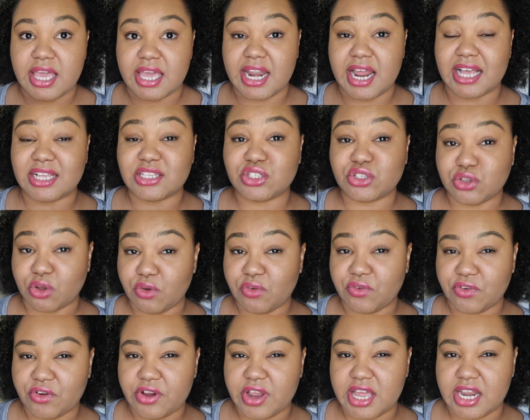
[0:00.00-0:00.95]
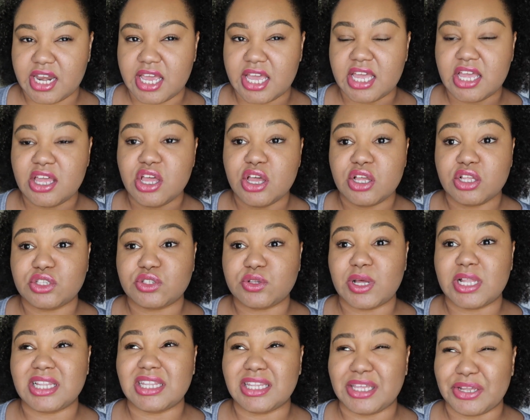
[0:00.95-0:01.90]
It has sulfur in it,
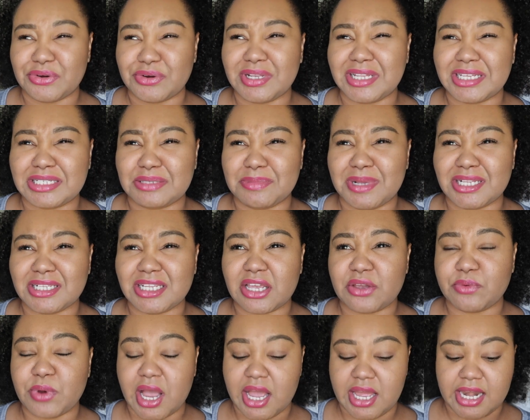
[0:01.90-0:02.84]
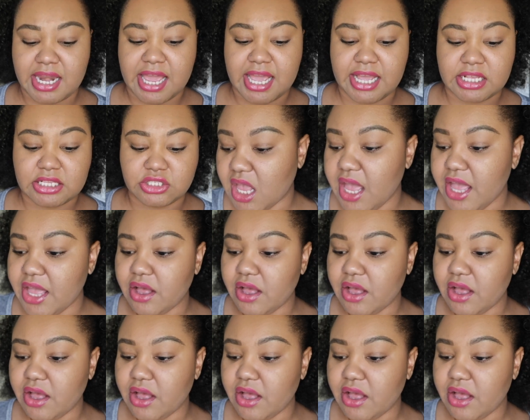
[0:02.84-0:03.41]
so it literally smells like rotten eggs.